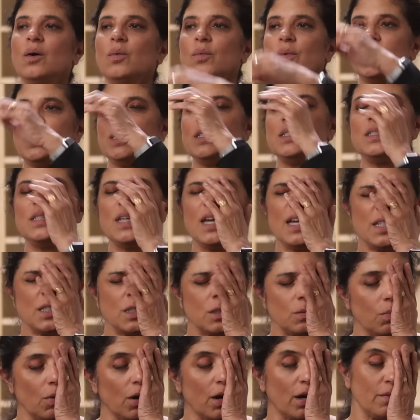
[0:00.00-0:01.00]
When I say
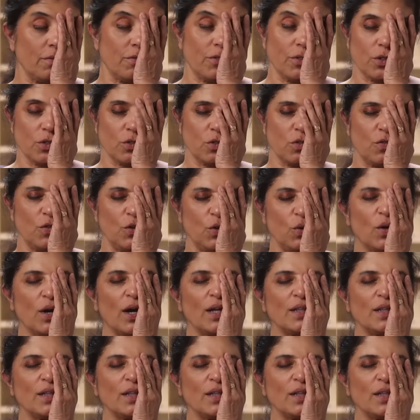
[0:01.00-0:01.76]
smart, for those of you who